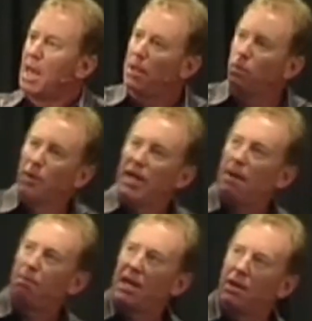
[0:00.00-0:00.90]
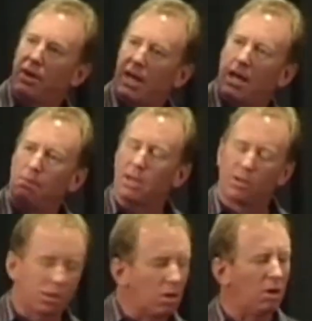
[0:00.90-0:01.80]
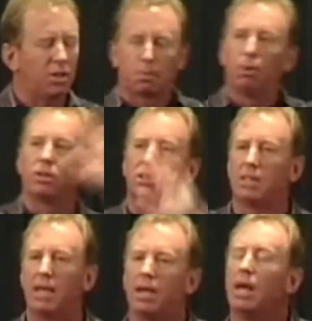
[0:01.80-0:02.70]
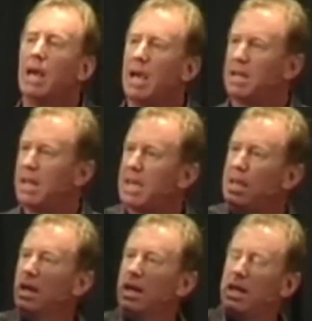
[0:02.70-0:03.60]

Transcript: And we up here are here because God has put us there, and he